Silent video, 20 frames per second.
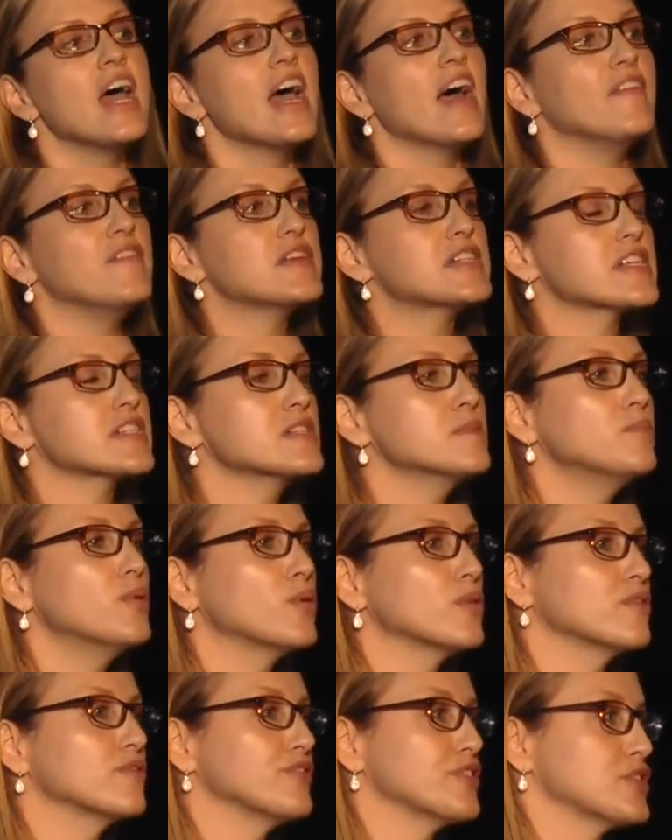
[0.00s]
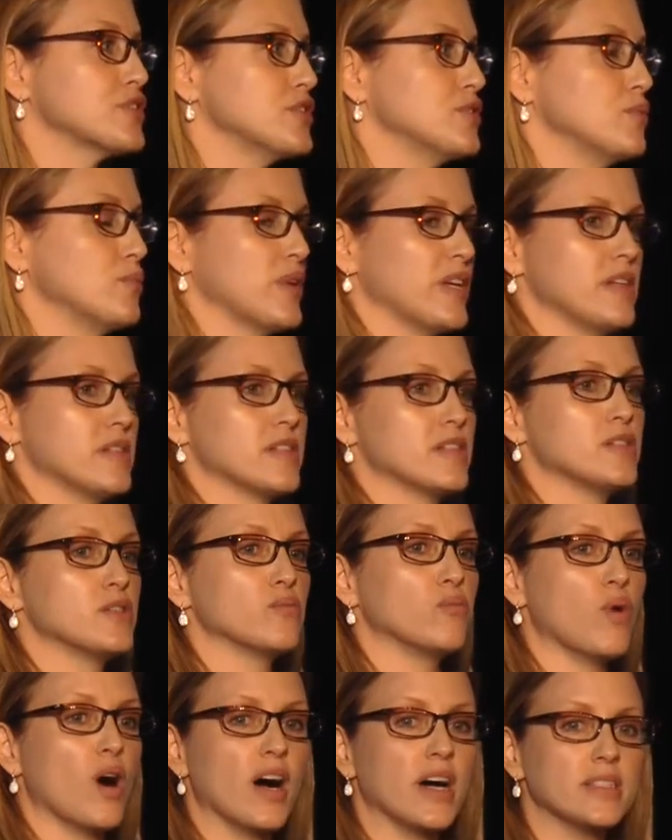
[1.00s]
And this is important for 2
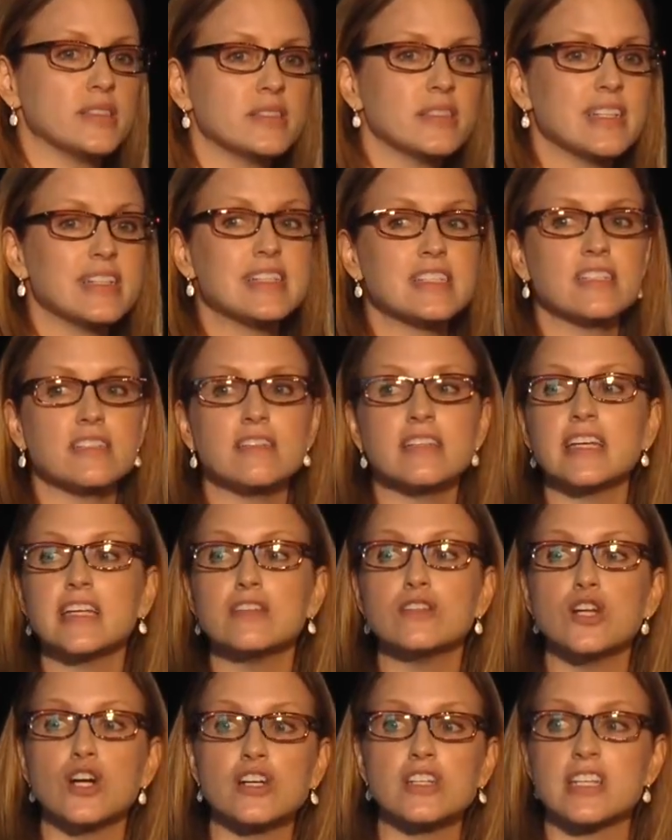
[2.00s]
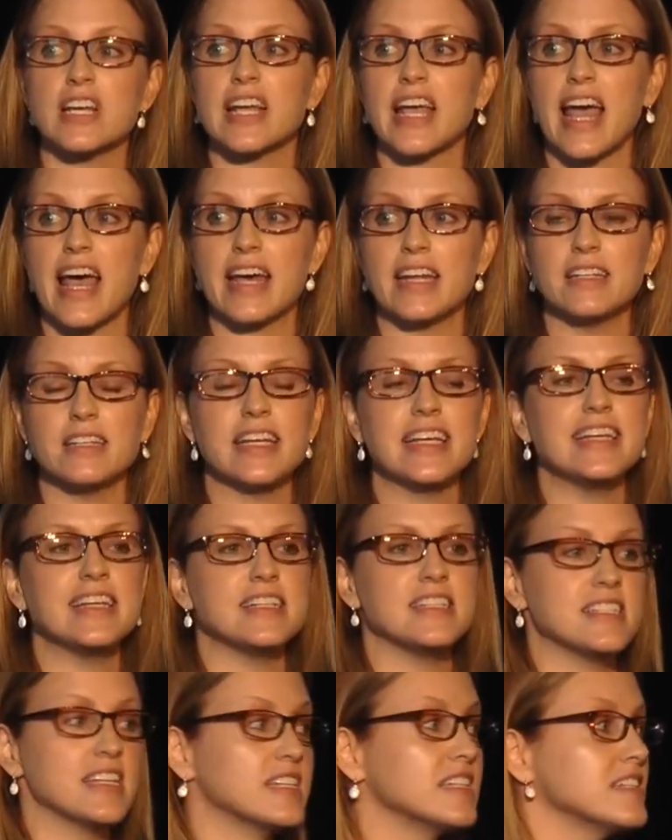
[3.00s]
reasons. One, until he looked again,
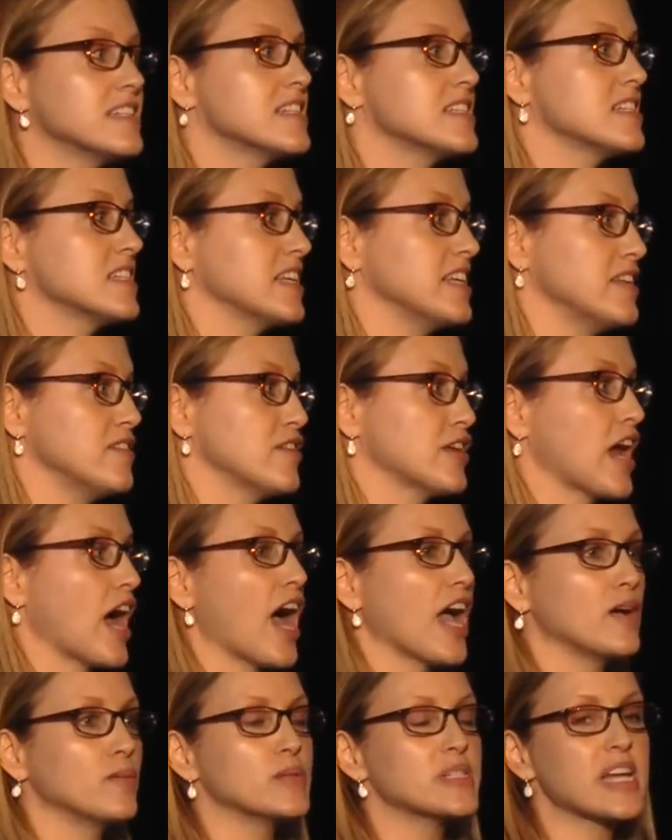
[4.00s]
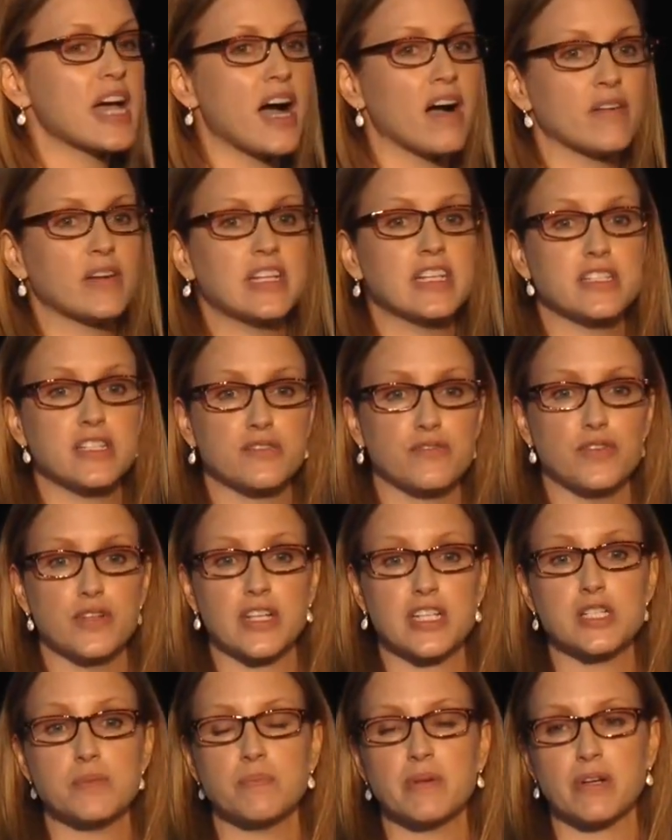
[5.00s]
he didn't see that I was having a
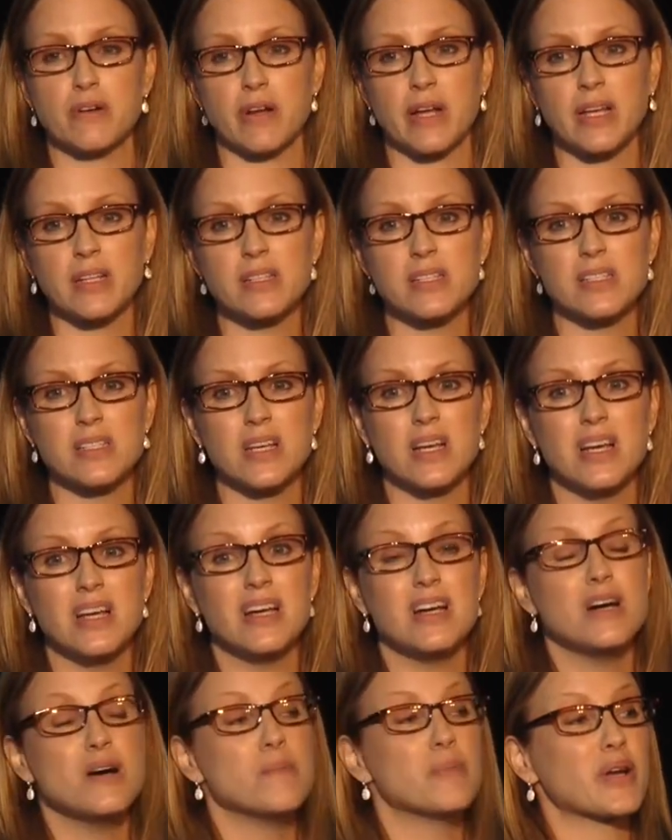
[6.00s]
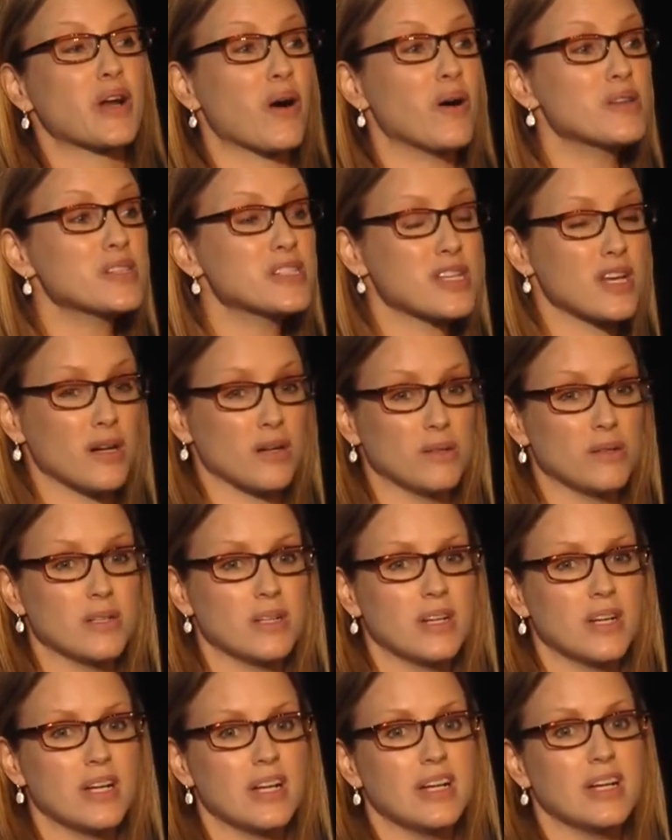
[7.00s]
different experience, but also,
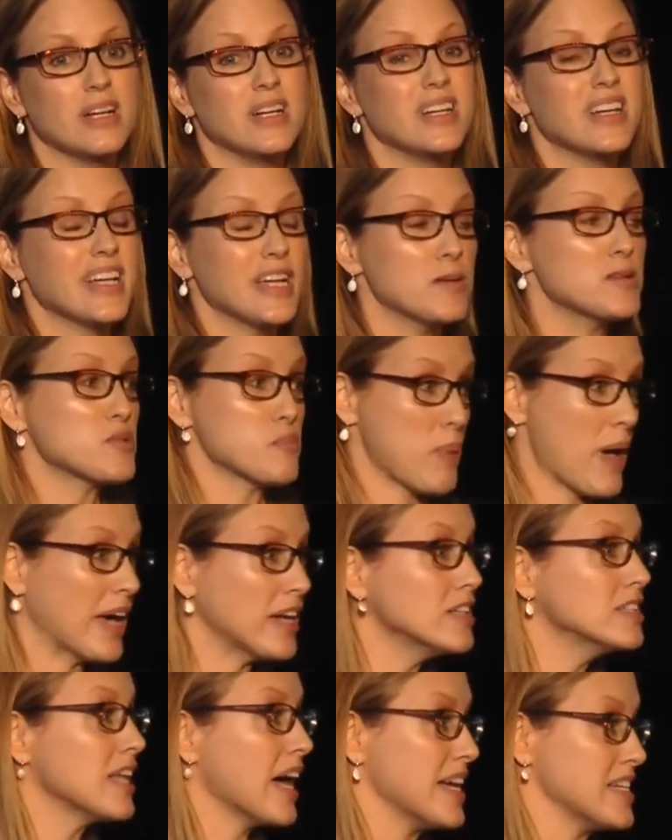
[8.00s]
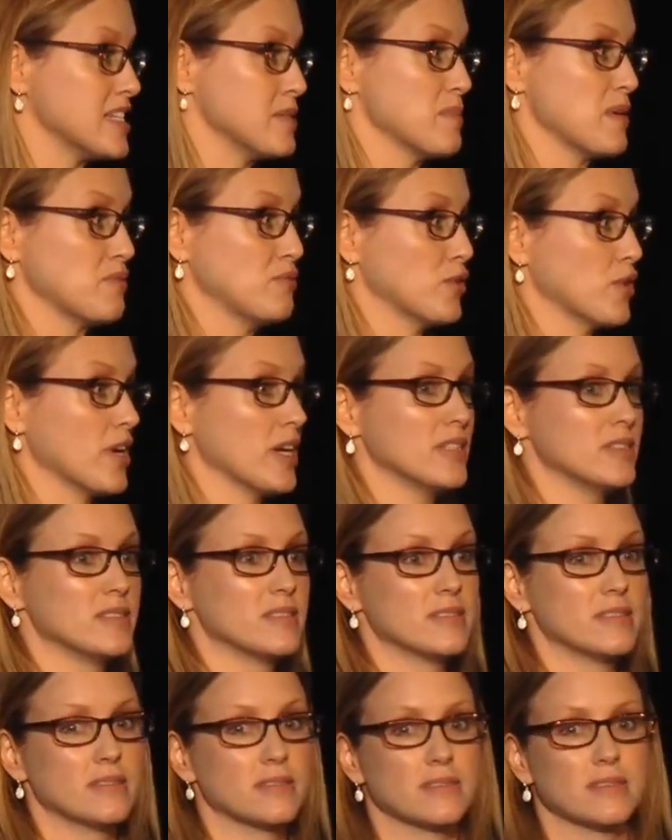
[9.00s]
he was penalizing me for it.
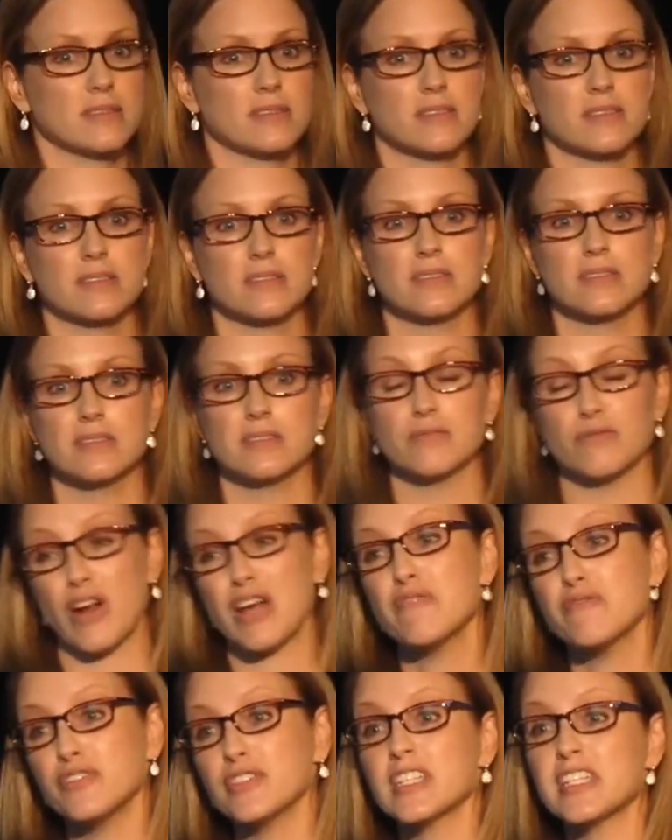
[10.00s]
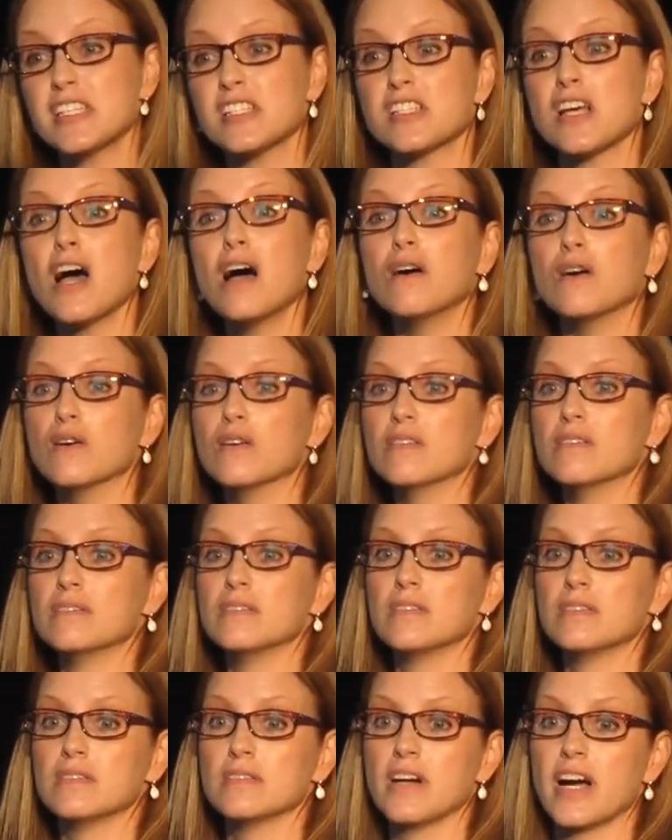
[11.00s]
Rightfully so.
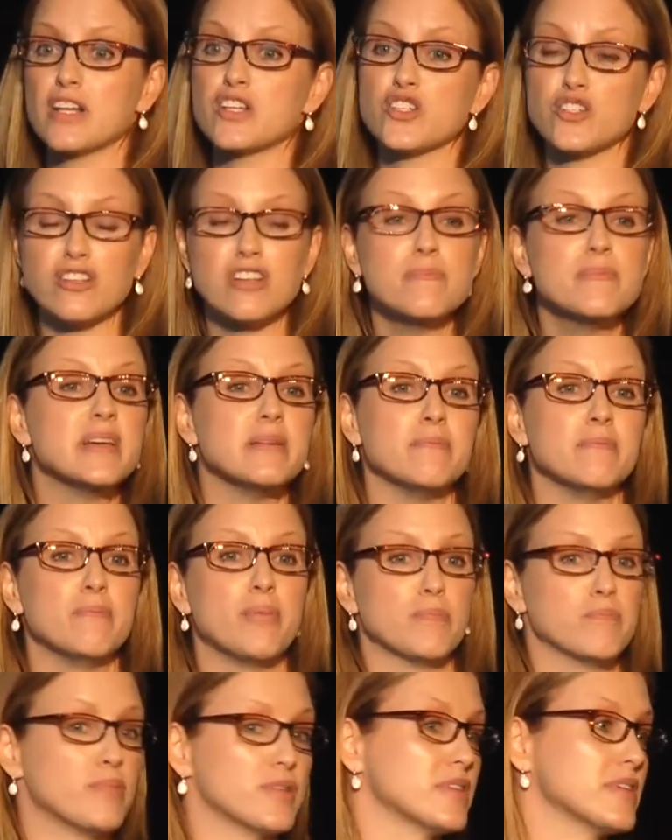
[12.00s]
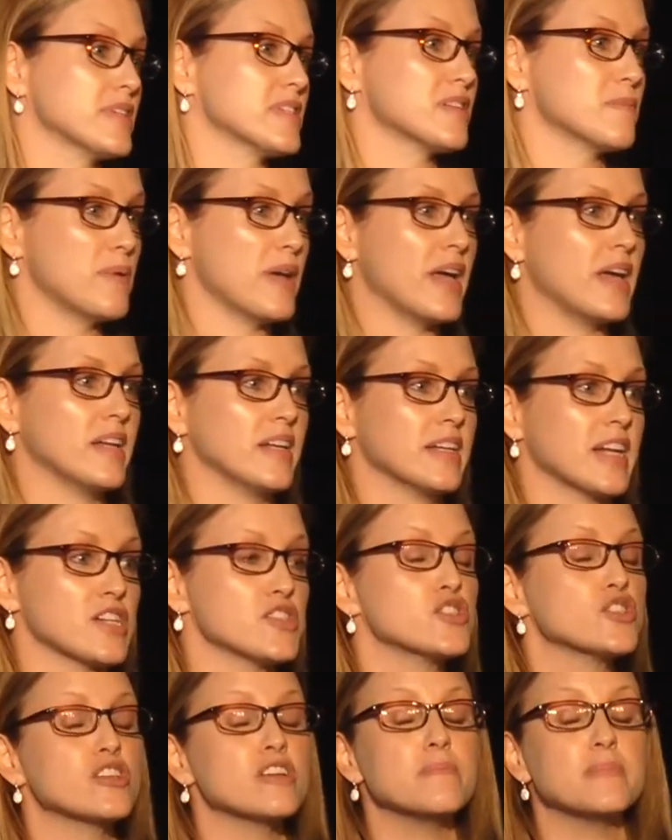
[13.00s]
I should have been participating, I
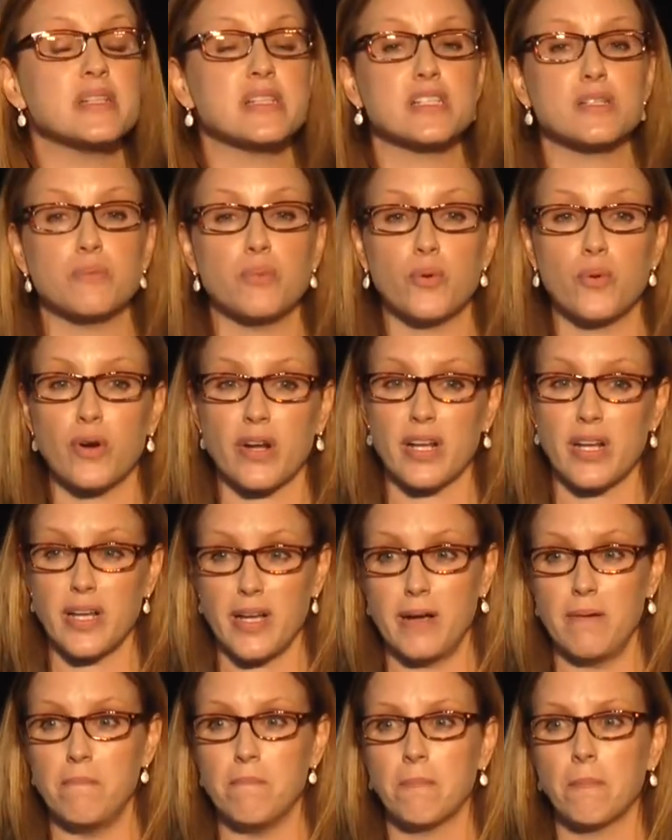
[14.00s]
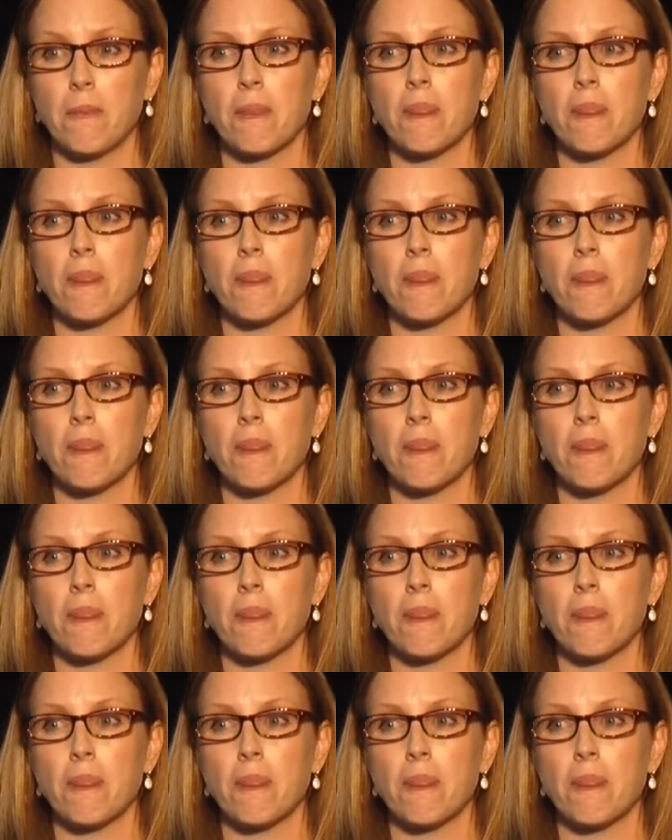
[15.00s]
should have been supporting him.